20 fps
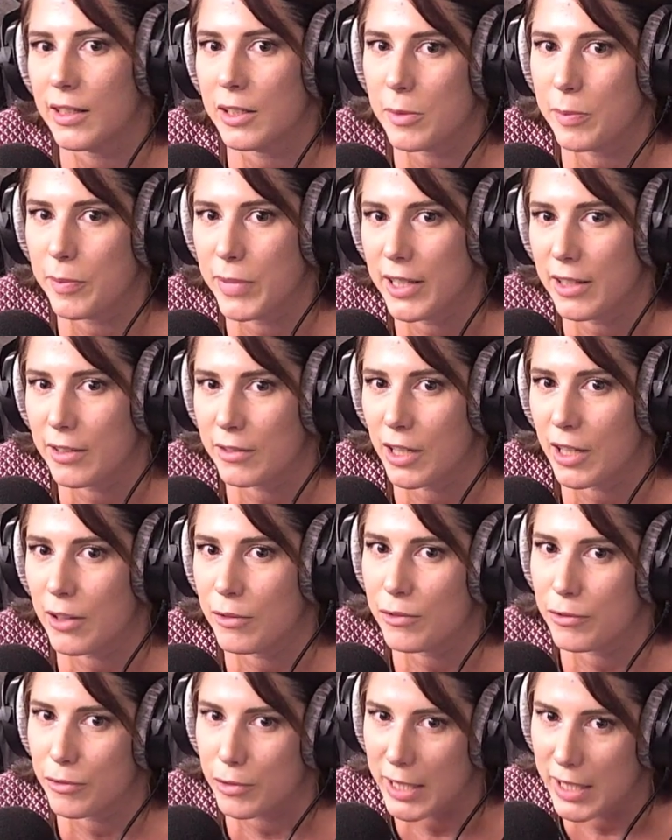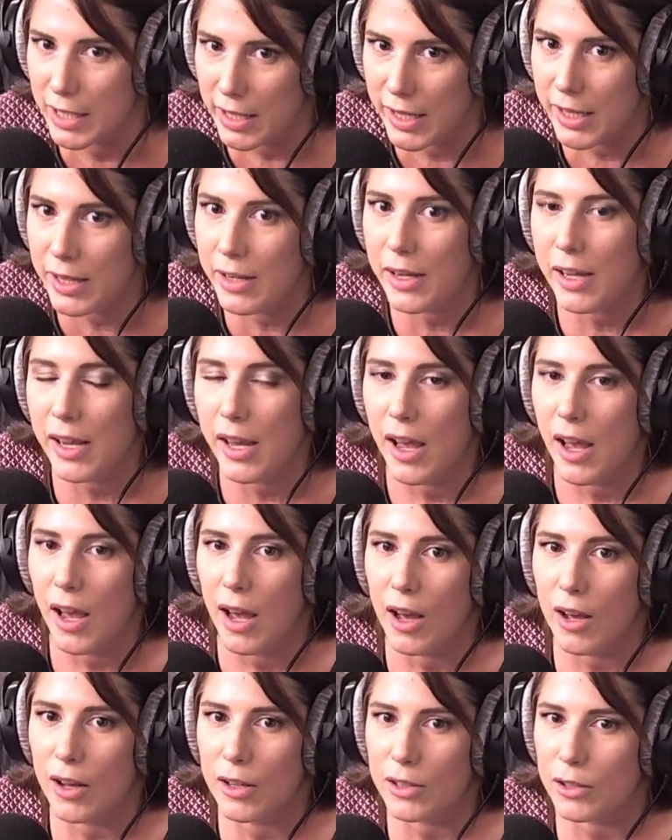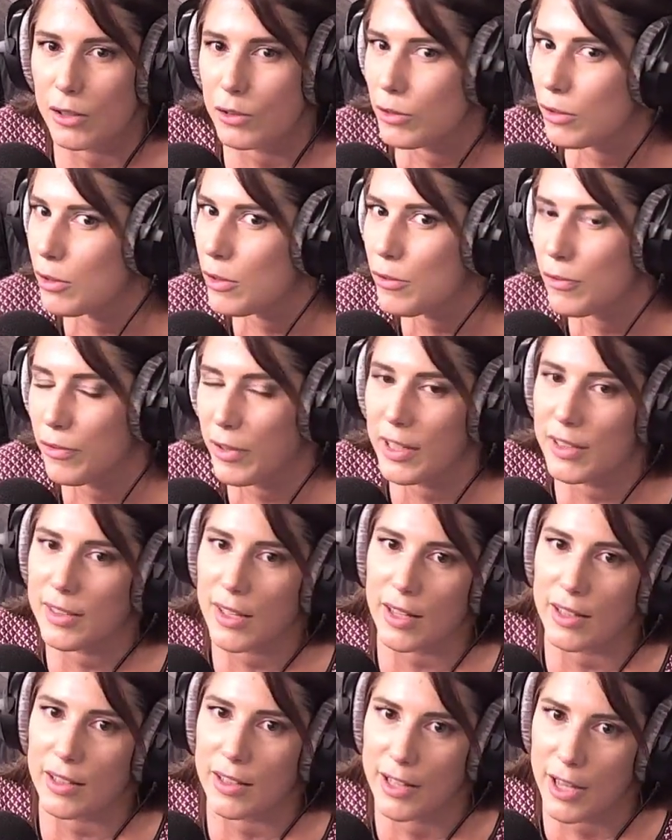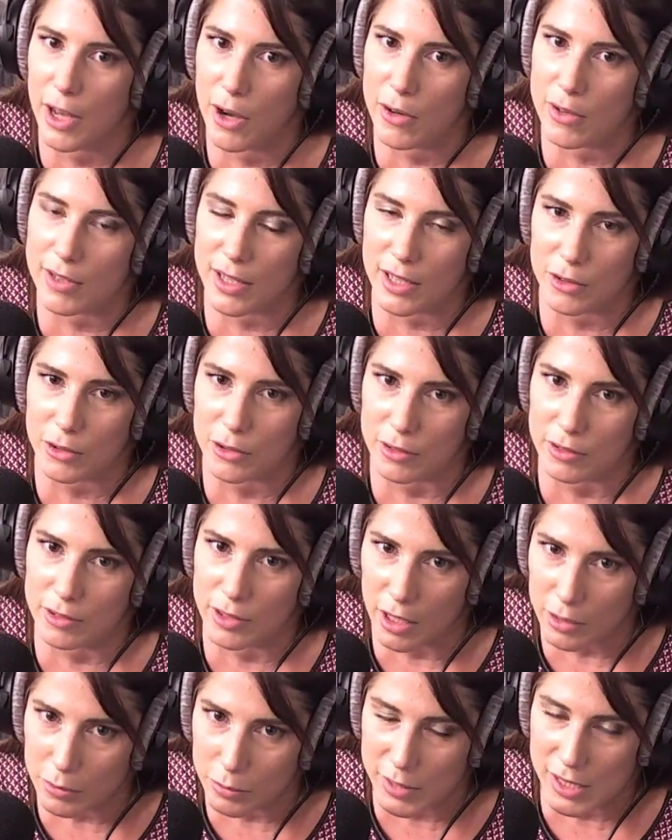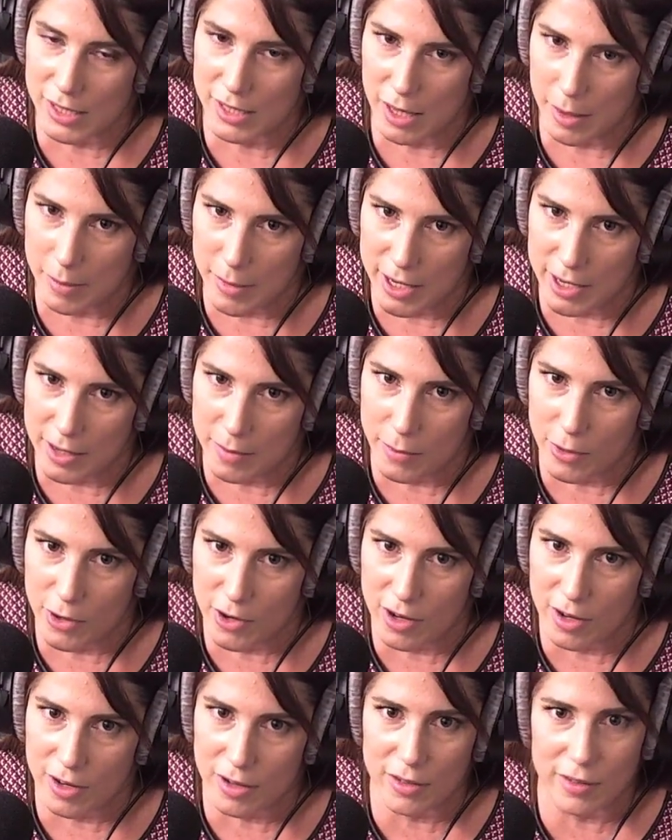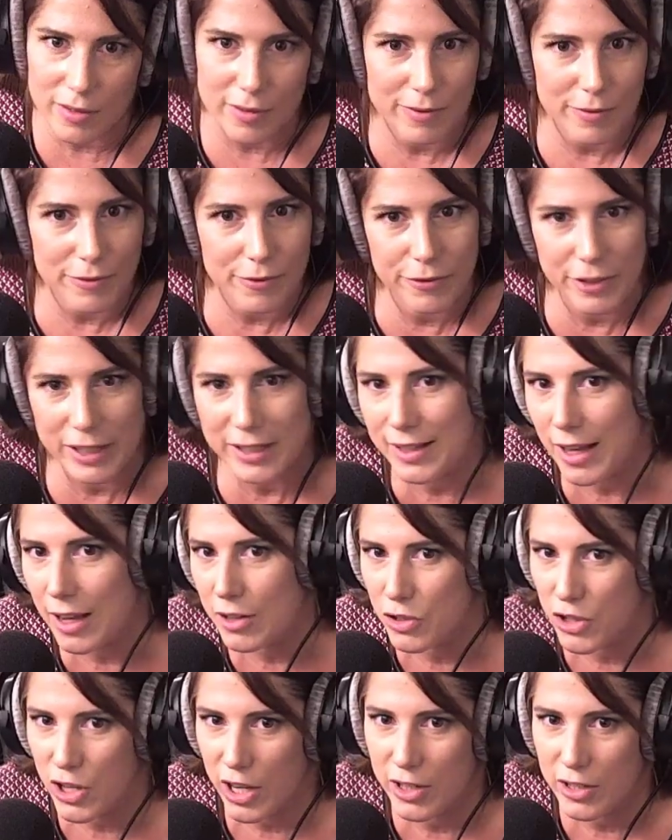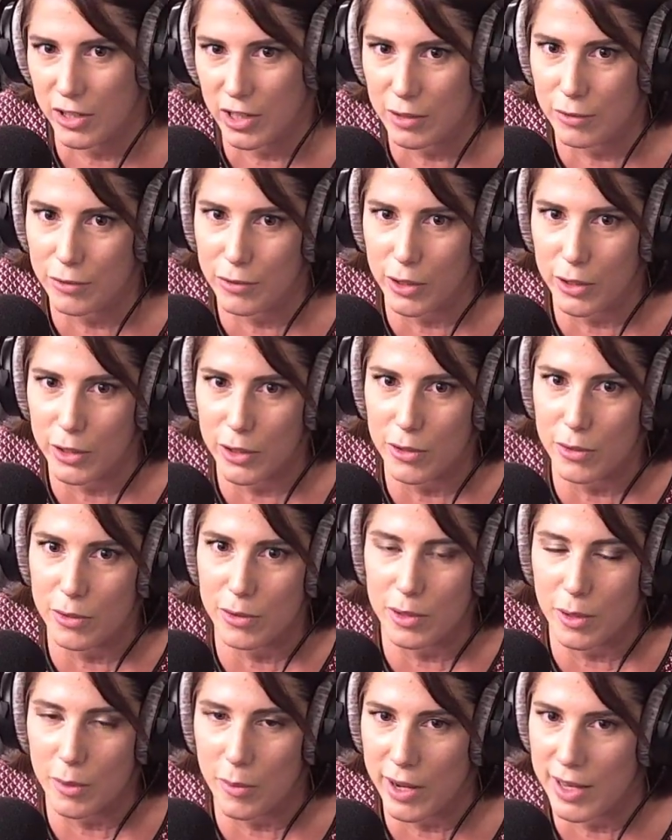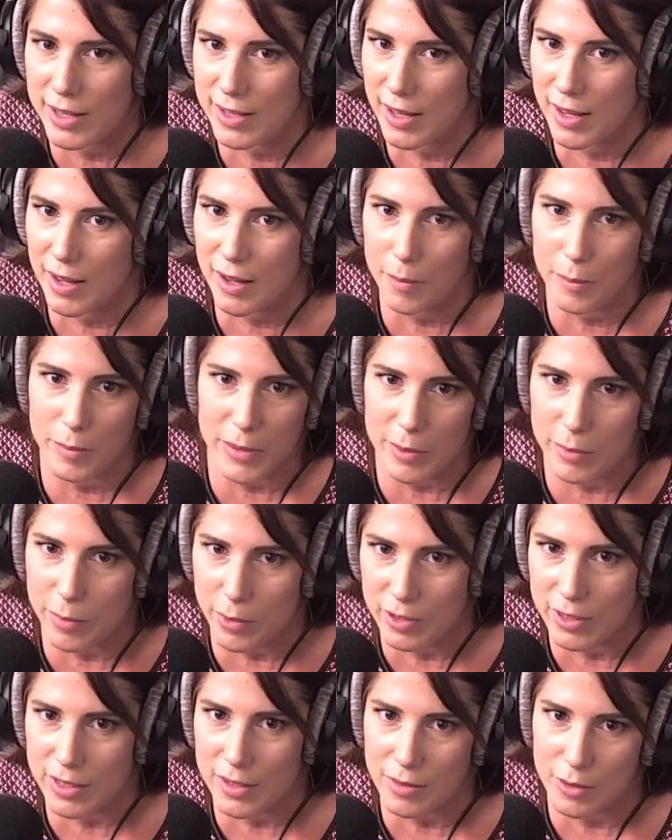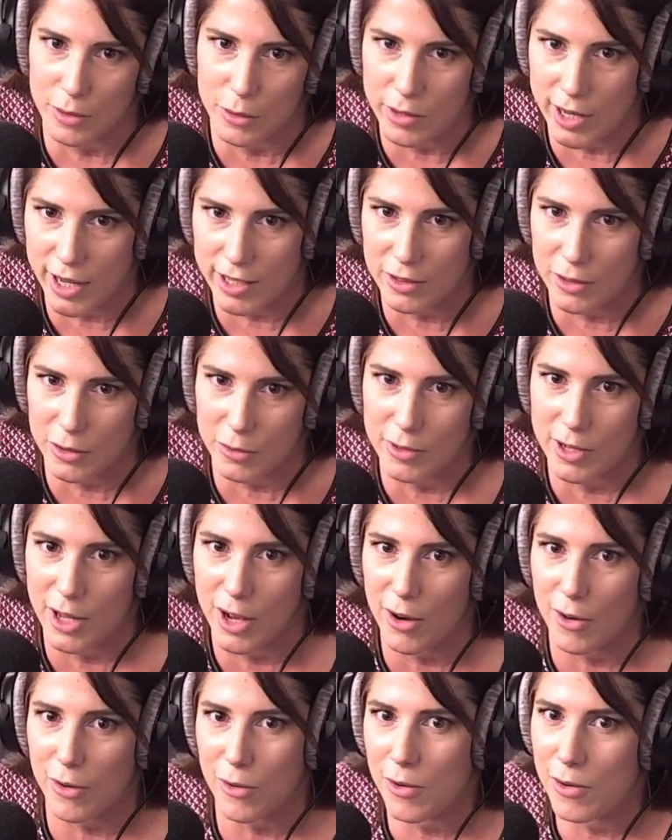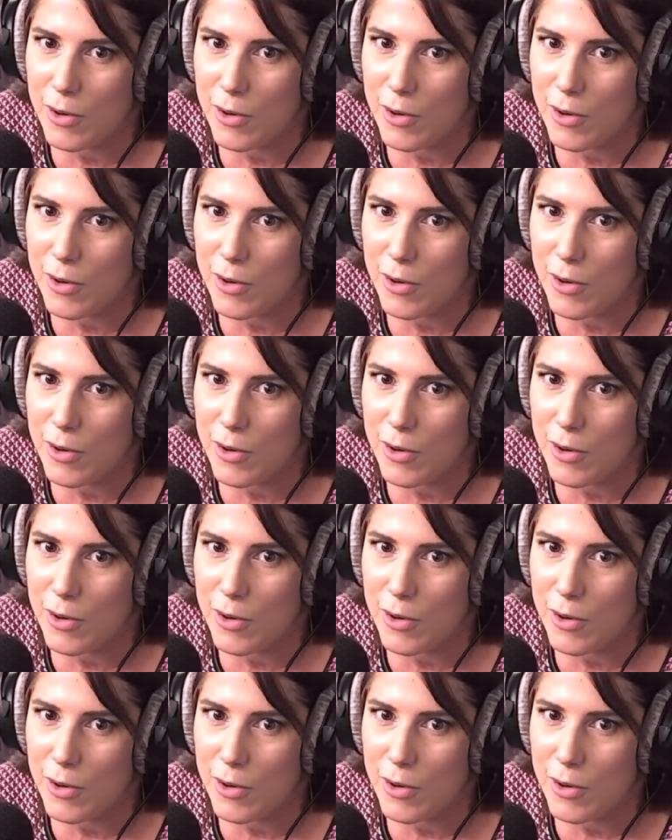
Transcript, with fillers: speak uh, freely uh, so do you think that now that you're not with them anymore things are changing for you, the way the people look at so, you now?